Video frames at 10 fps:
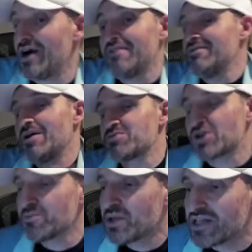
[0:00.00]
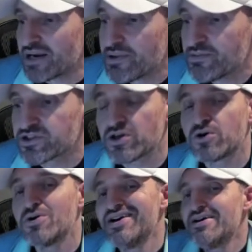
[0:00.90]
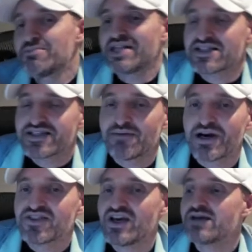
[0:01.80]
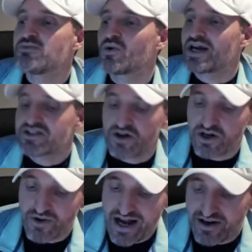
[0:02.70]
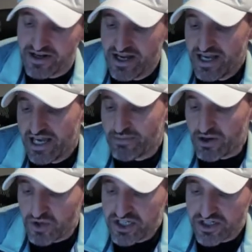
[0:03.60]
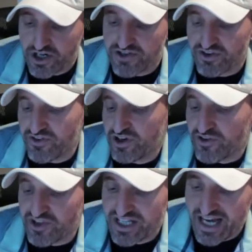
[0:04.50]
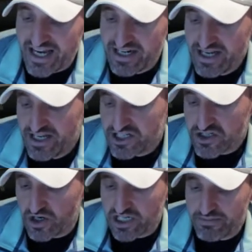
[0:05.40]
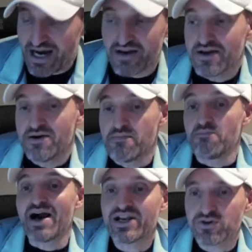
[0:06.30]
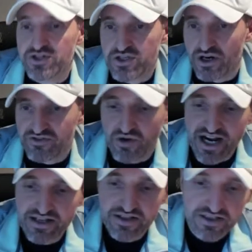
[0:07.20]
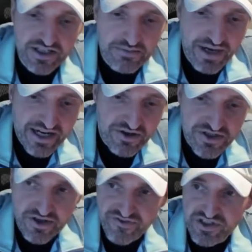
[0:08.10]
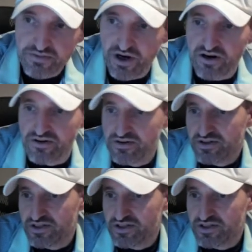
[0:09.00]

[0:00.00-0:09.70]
I, am sure a lot of people do, but that's not my thing. But when I turn around and my research for you know for the night is talking about Microsoft, right? Like look at Microsoft for tomorrow.